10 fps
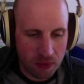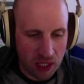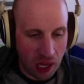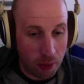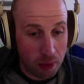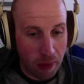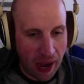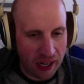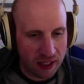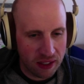common
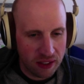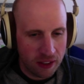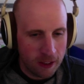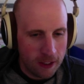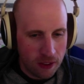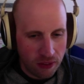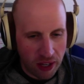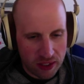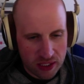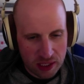Mac
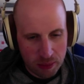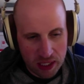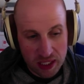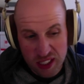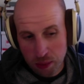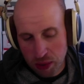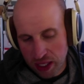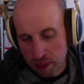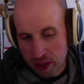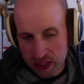file system, and then it's
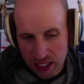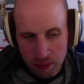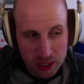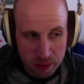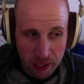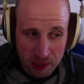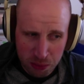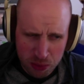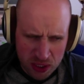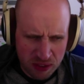complaining about database
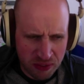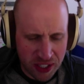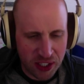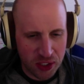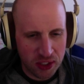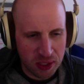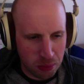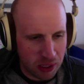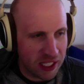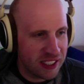backups, which is a very good
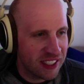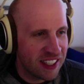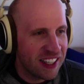complaint